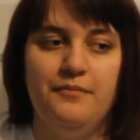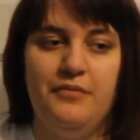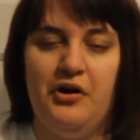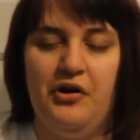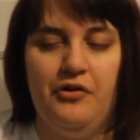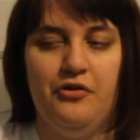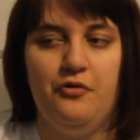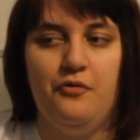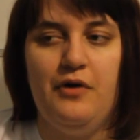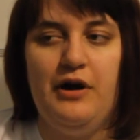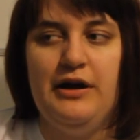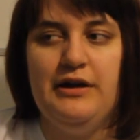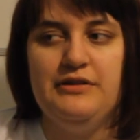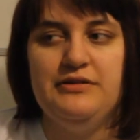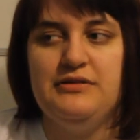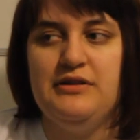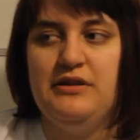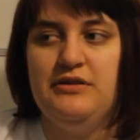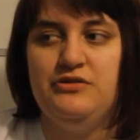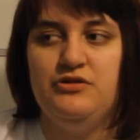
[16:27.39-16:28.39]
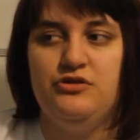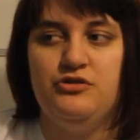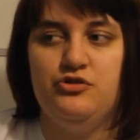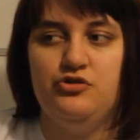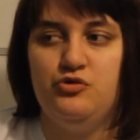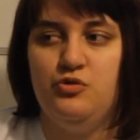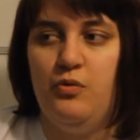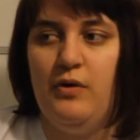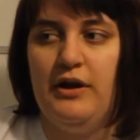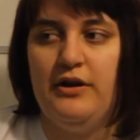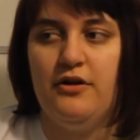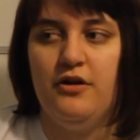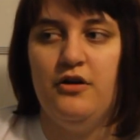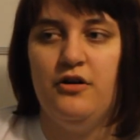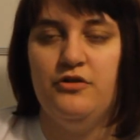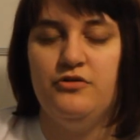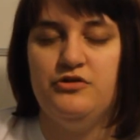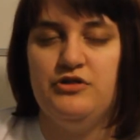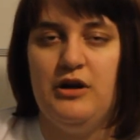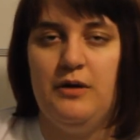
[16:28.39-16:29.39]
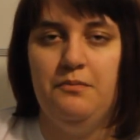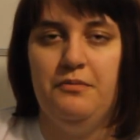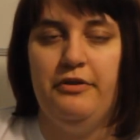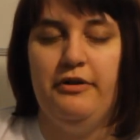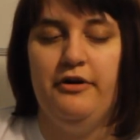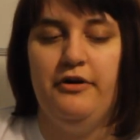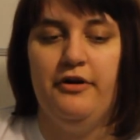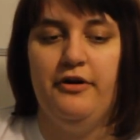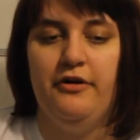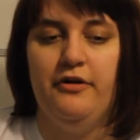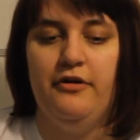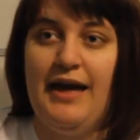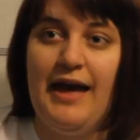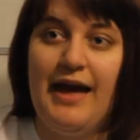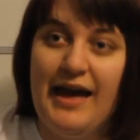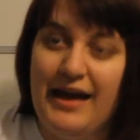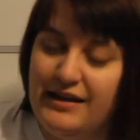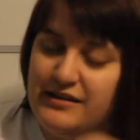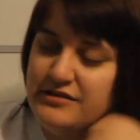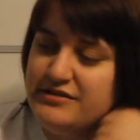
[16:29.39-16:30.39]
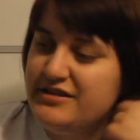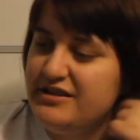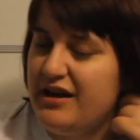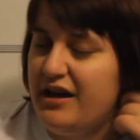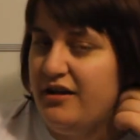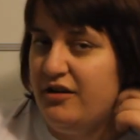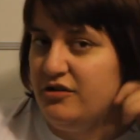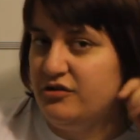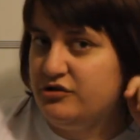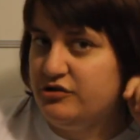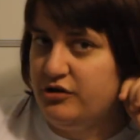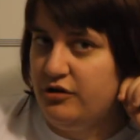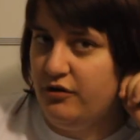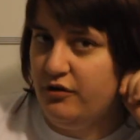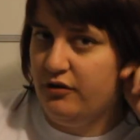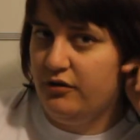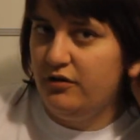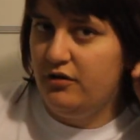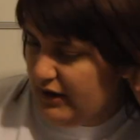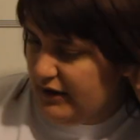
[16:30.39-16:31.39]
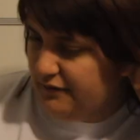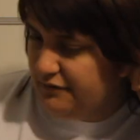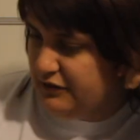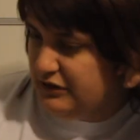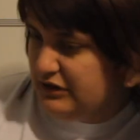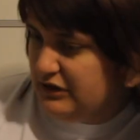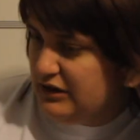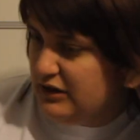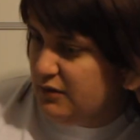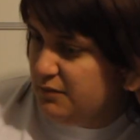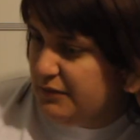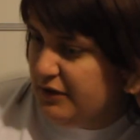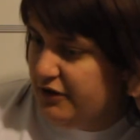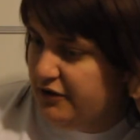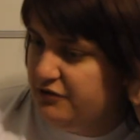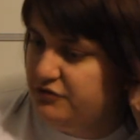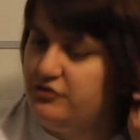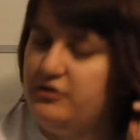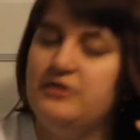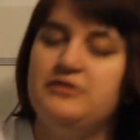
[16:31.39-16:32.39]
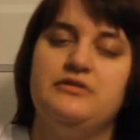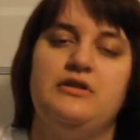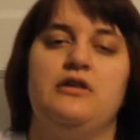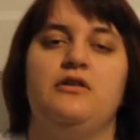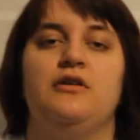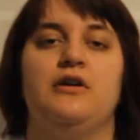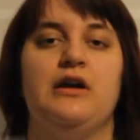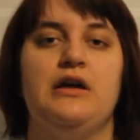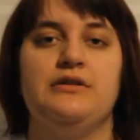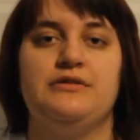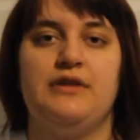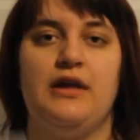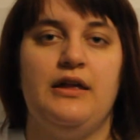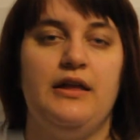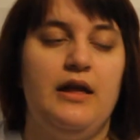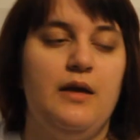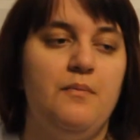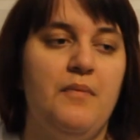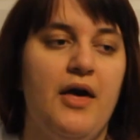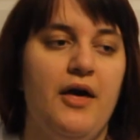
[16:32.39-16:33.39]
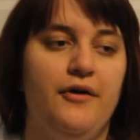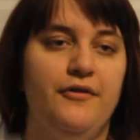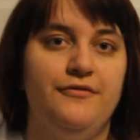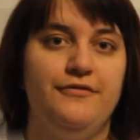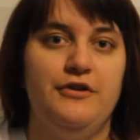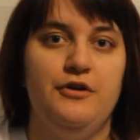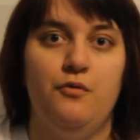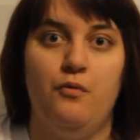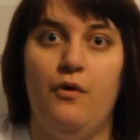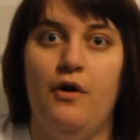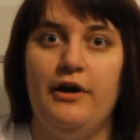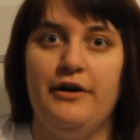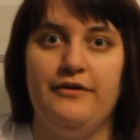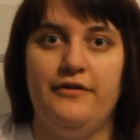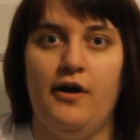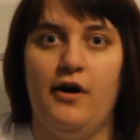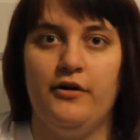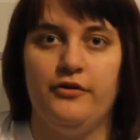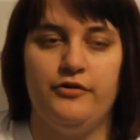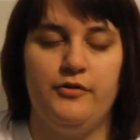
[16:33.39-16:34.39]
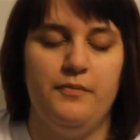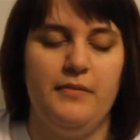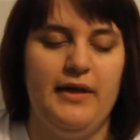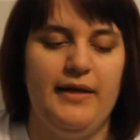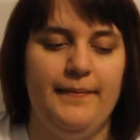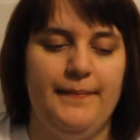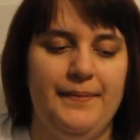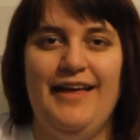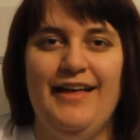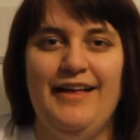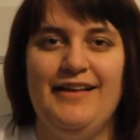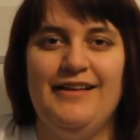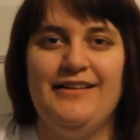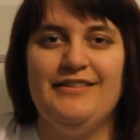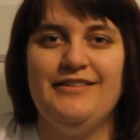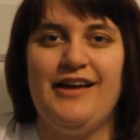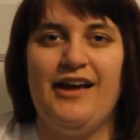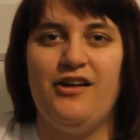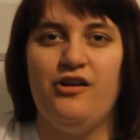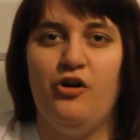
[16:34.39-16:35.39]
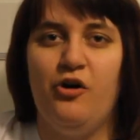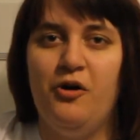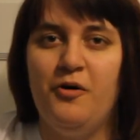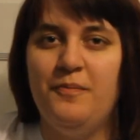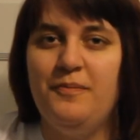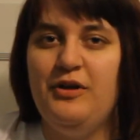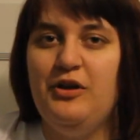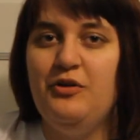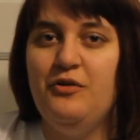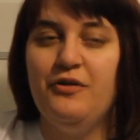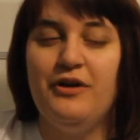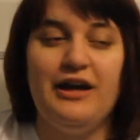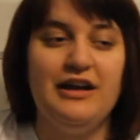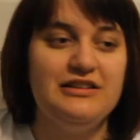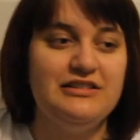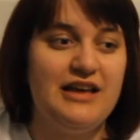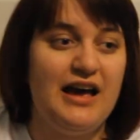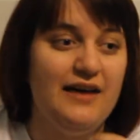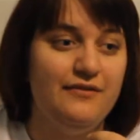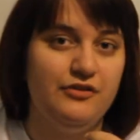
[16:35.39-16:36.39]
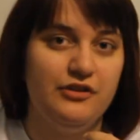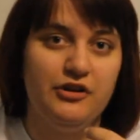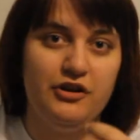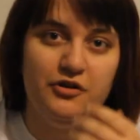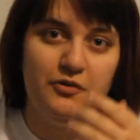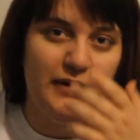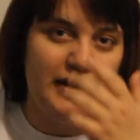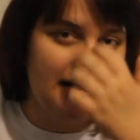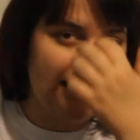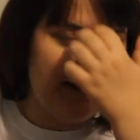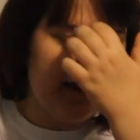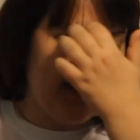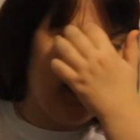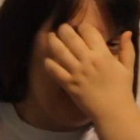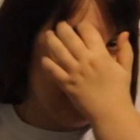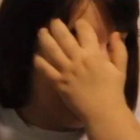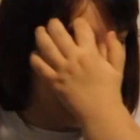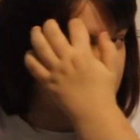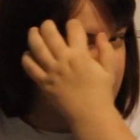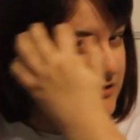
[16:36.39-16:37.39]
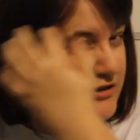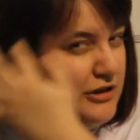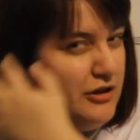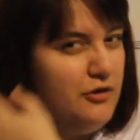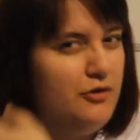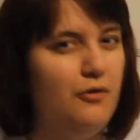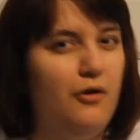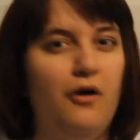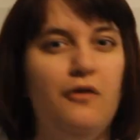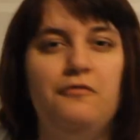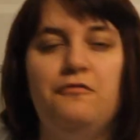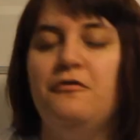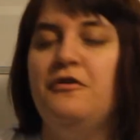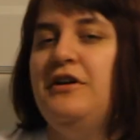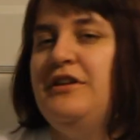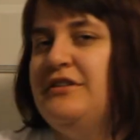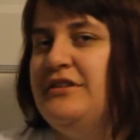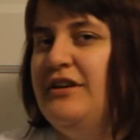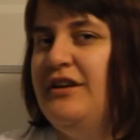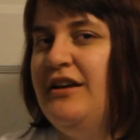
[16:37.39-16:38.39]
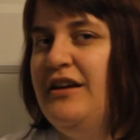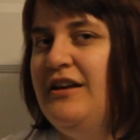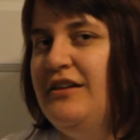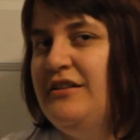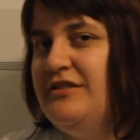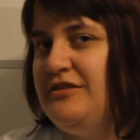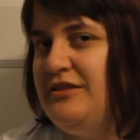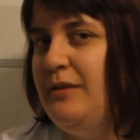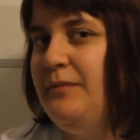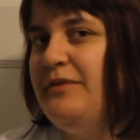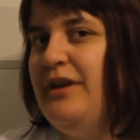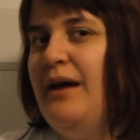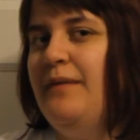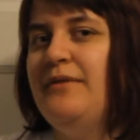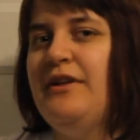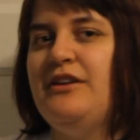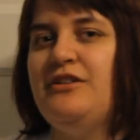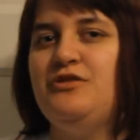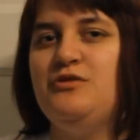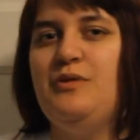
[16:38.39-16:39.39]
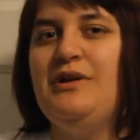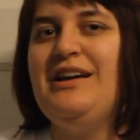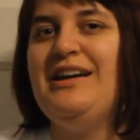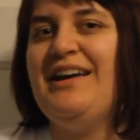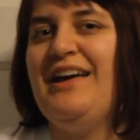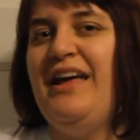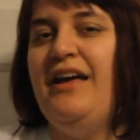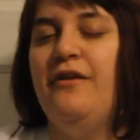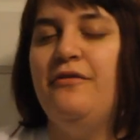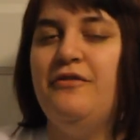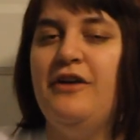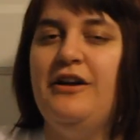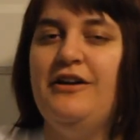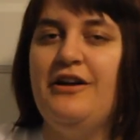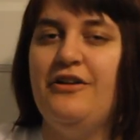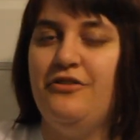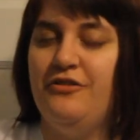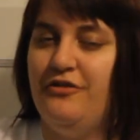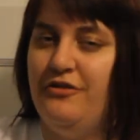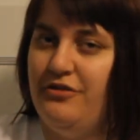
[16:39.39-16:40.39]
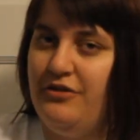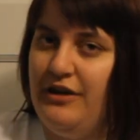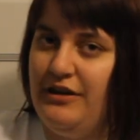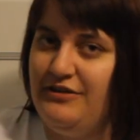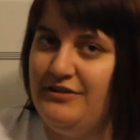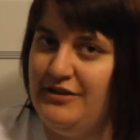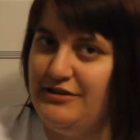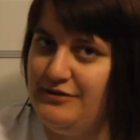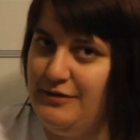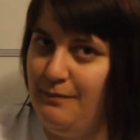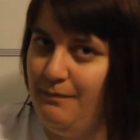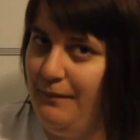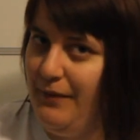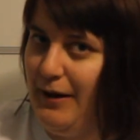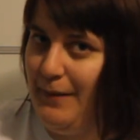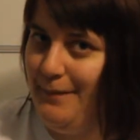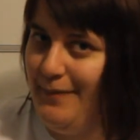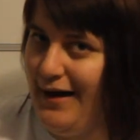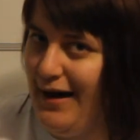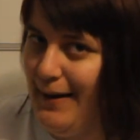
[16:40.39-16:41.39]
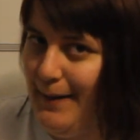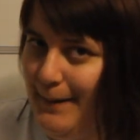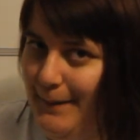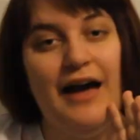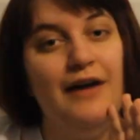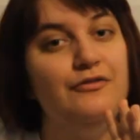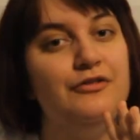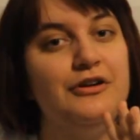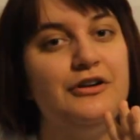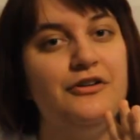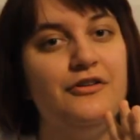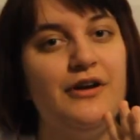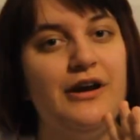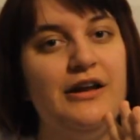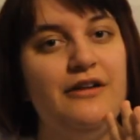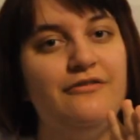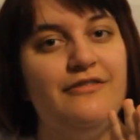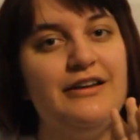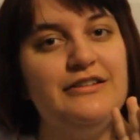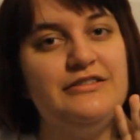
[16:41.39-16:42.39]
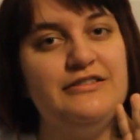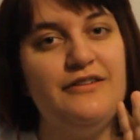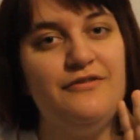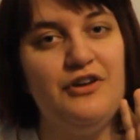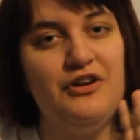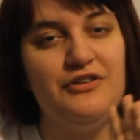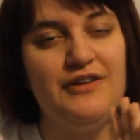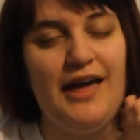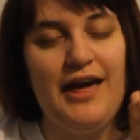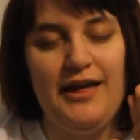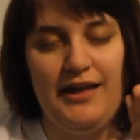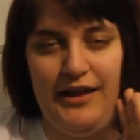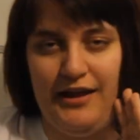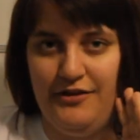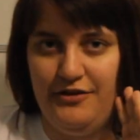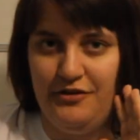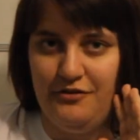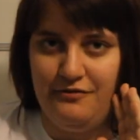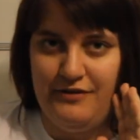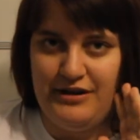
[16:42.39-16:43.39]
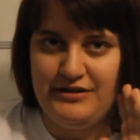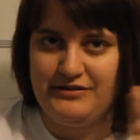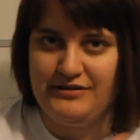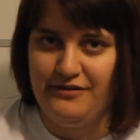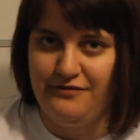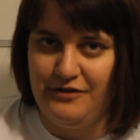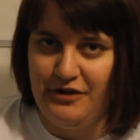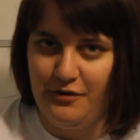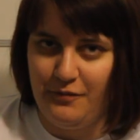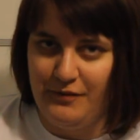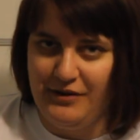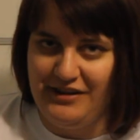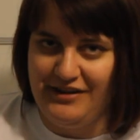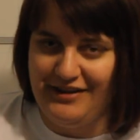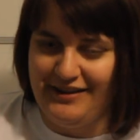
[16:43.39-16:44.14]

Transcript: But otherwise, it's Twitter, Tumblr, and I also have an email address that you guys can email if you want to talk to me. And I hope you guys have a good week, and I'll see you hopefully sometime next week if another thing doesn't pop up. Have a great rest of your day and the rest of your week.